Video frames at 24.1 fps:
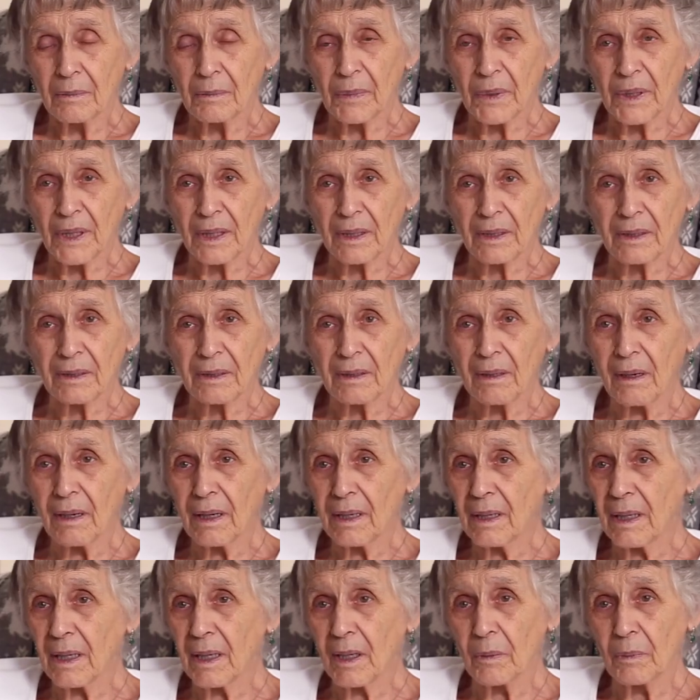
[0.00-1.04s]
Because God
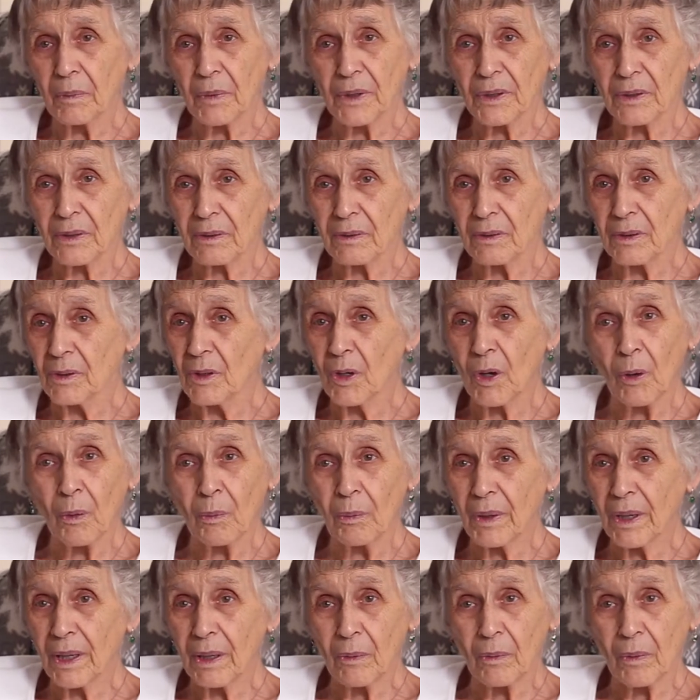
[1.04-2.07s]
help us,
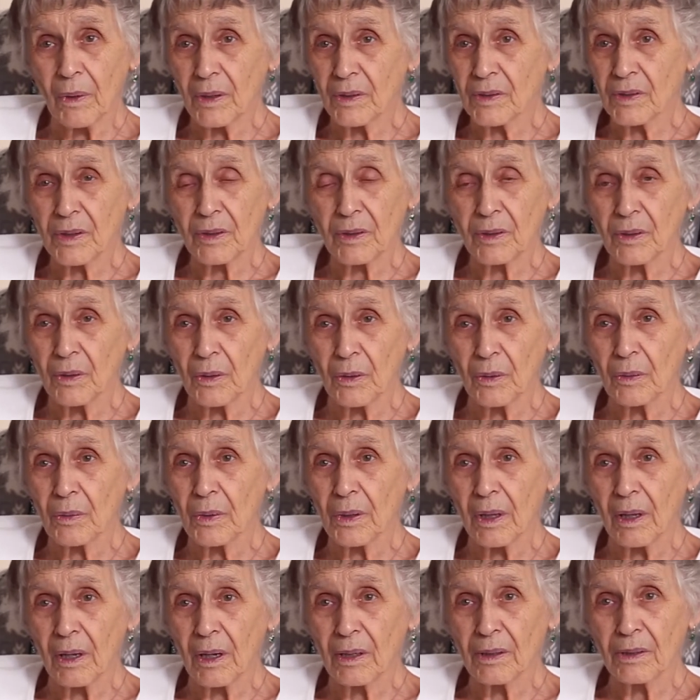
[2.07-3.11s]
nobody wants to go to a
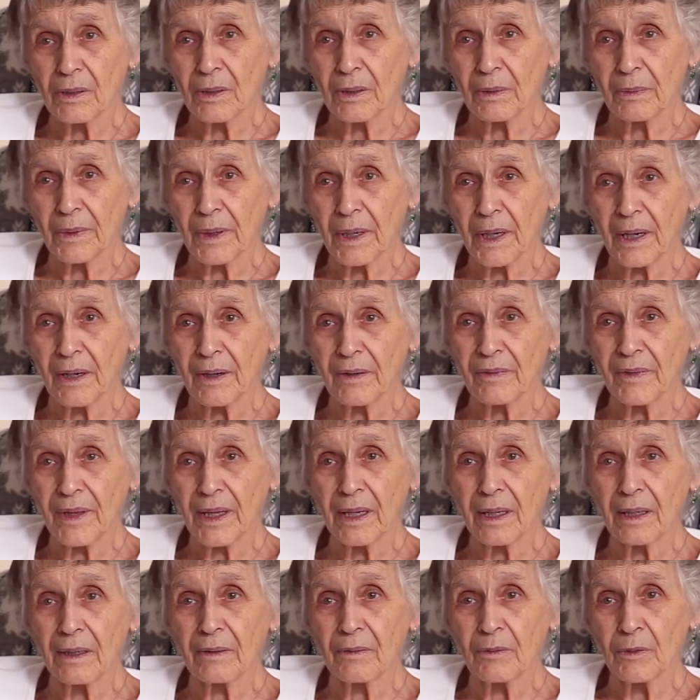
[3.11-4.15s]
long-term care if they
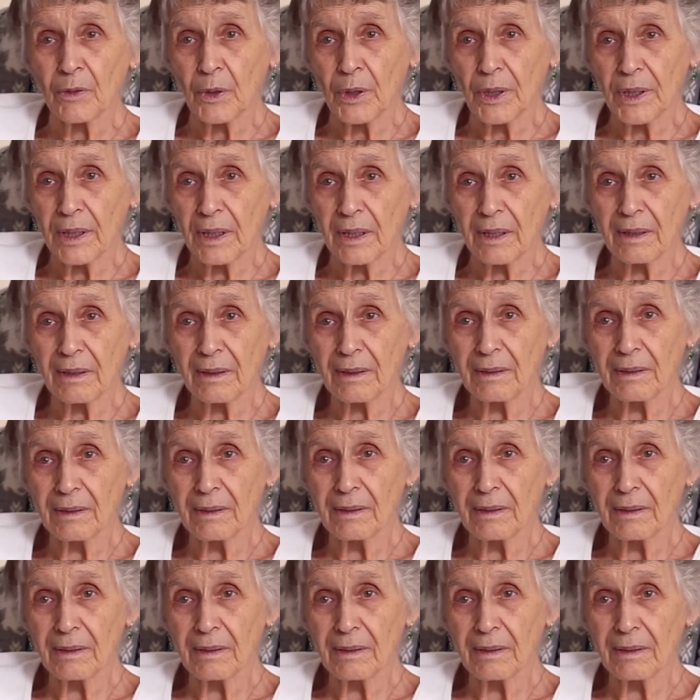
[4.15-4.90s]
can avoid it.